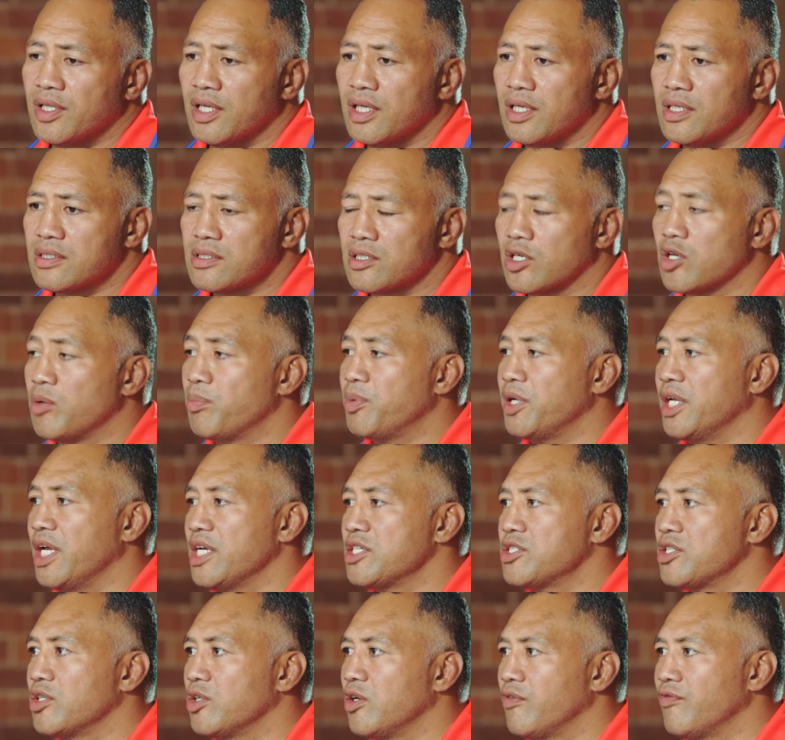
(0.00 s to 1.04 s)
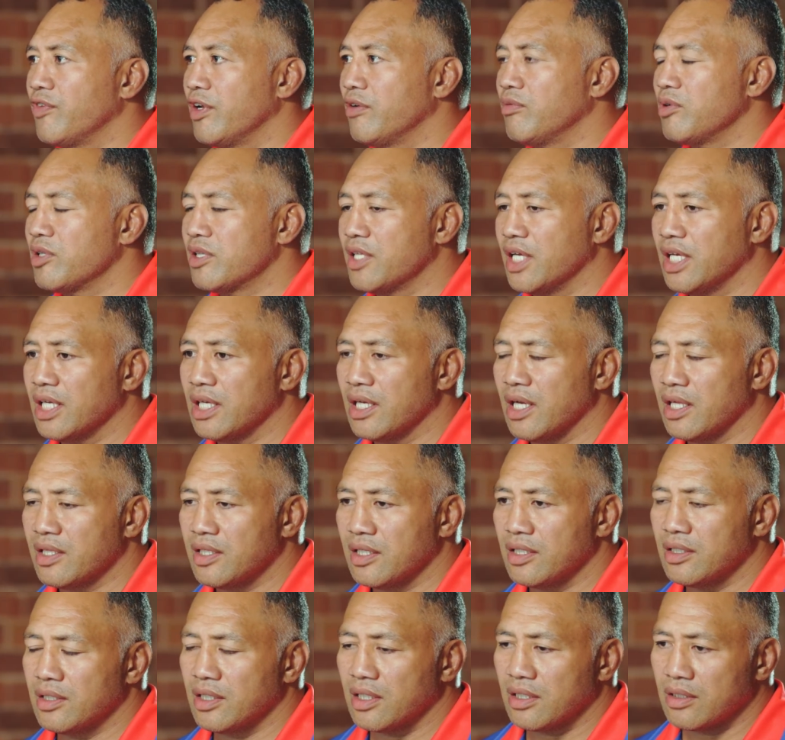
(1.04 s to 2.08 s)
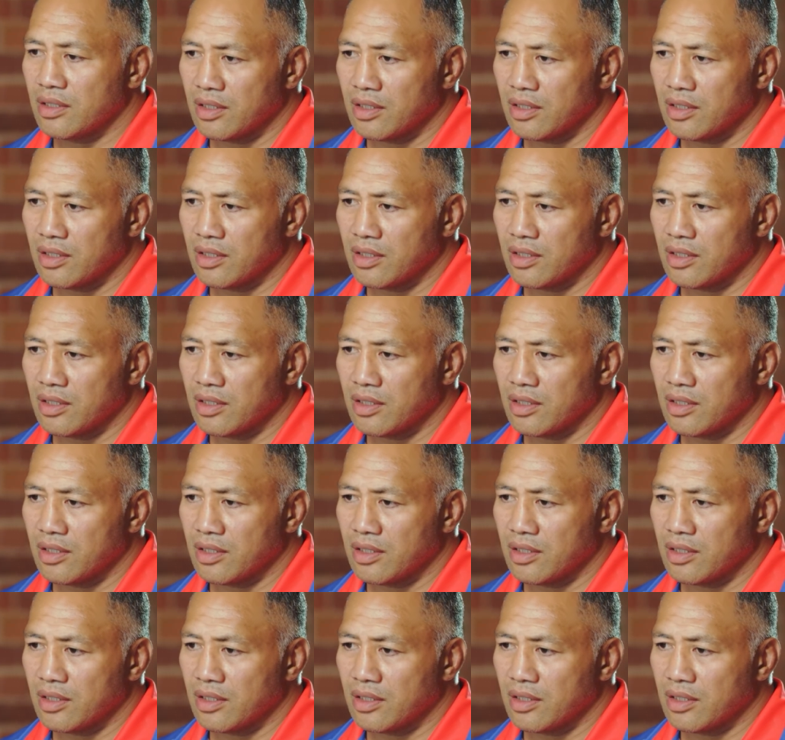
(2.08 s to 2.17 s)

think it's a combination of everything. I think